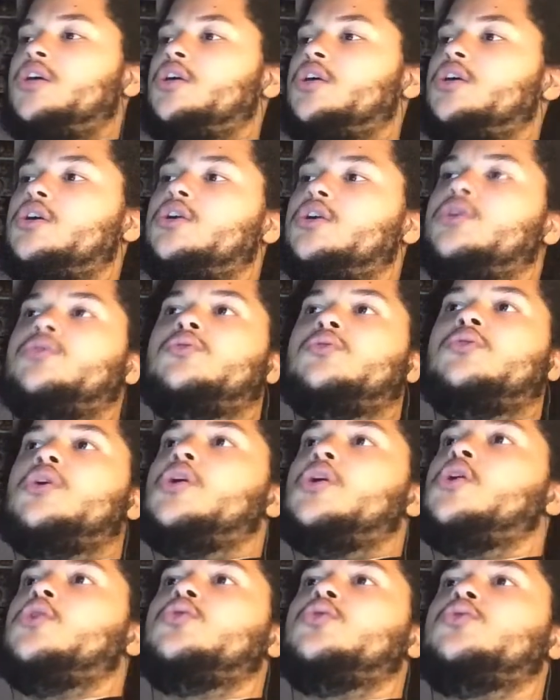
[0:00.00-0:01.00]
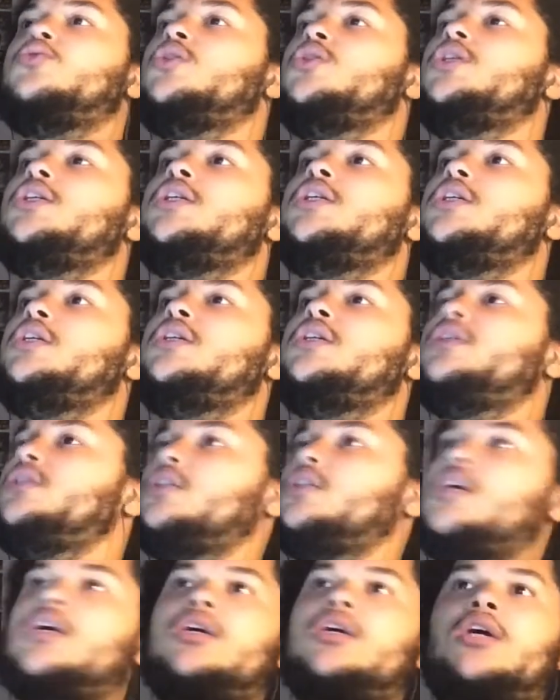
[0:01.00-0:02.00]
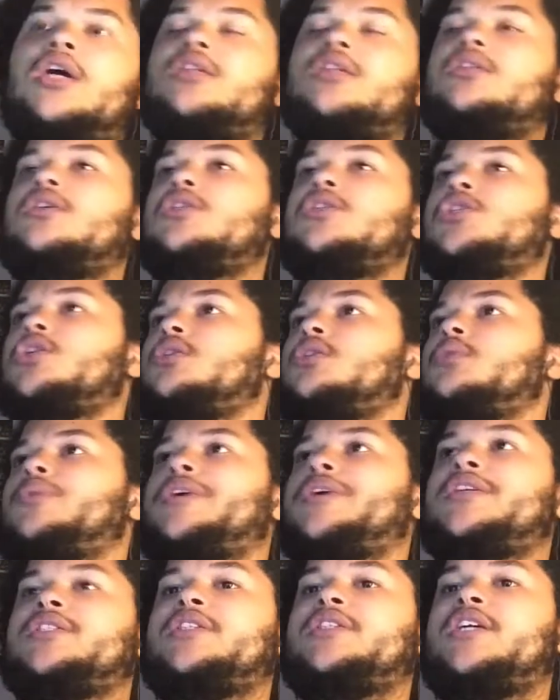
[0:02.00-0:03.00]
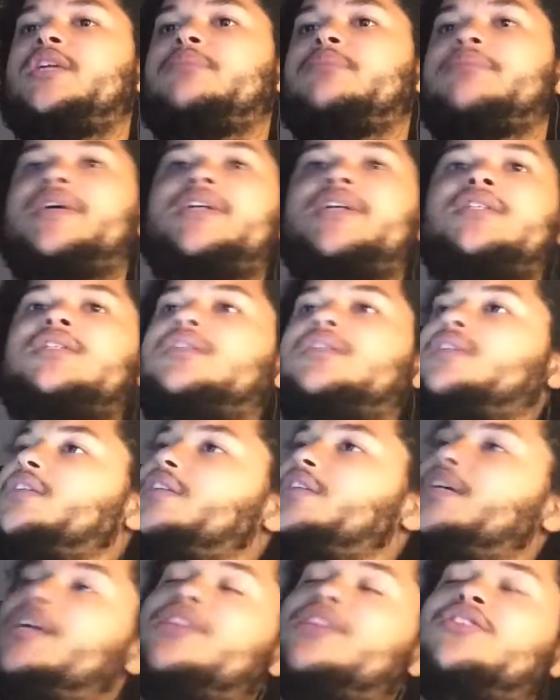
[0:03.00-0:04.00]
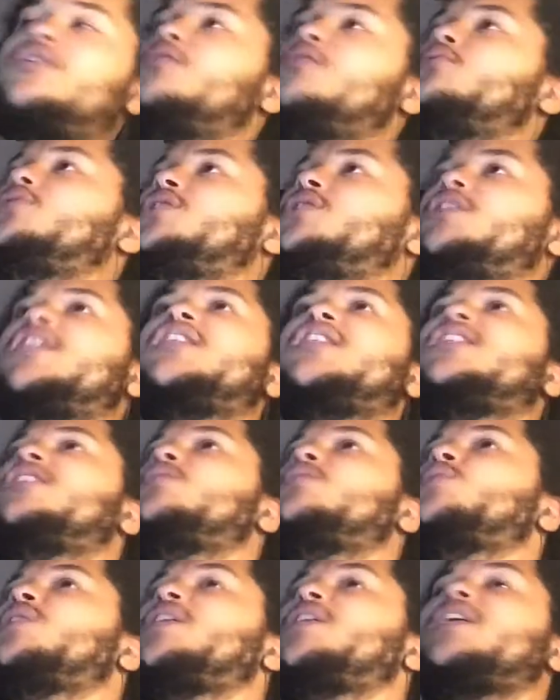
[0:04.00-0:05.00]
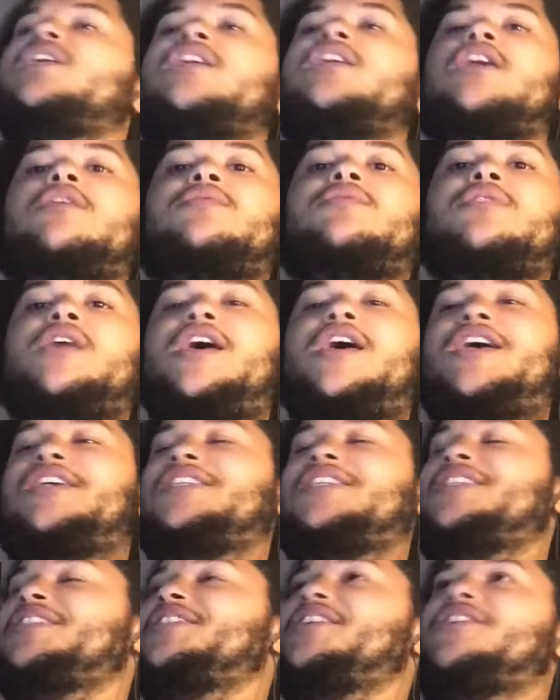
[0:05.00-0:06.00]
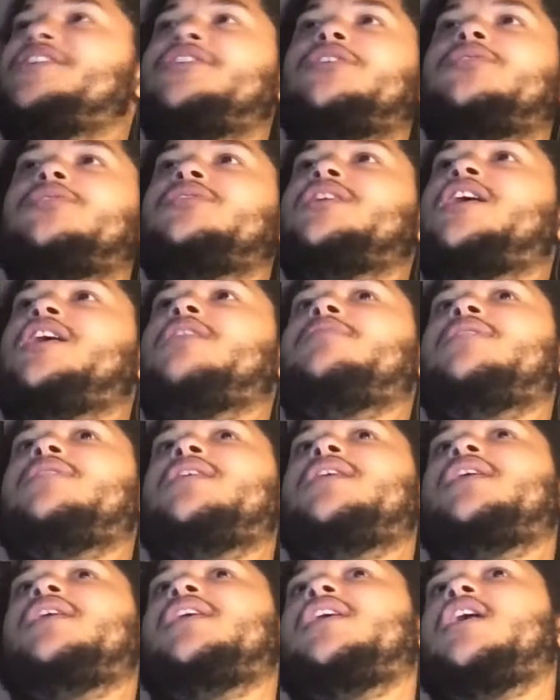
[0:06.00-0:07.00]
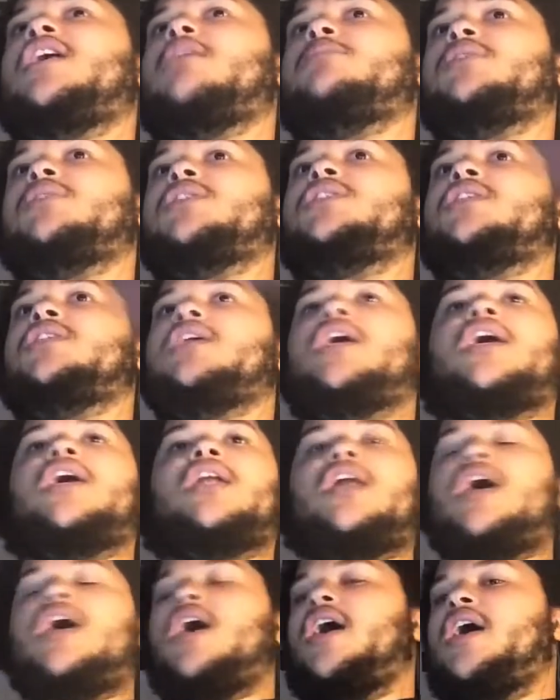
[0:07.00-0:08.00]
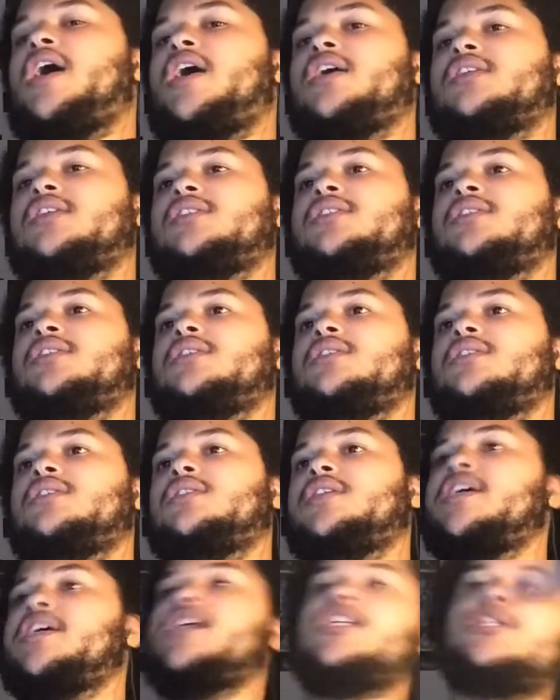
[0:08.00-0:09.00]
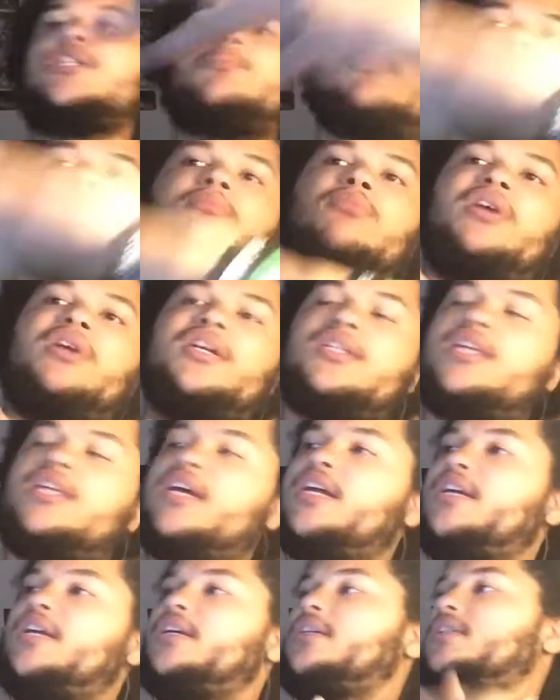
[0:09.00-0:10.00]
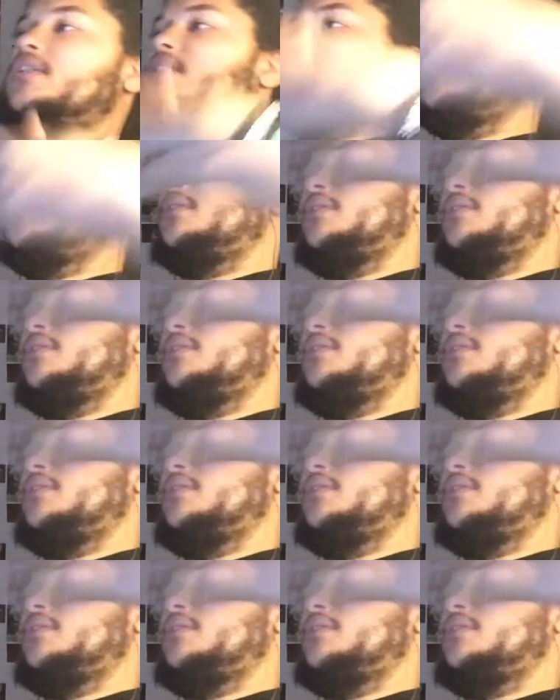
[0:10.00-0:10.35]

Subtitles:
In those jeans. I think Genuine said it best. In those jeans, she was killing every Asian stereotype. I mean, she had ass. She had the spring break titties.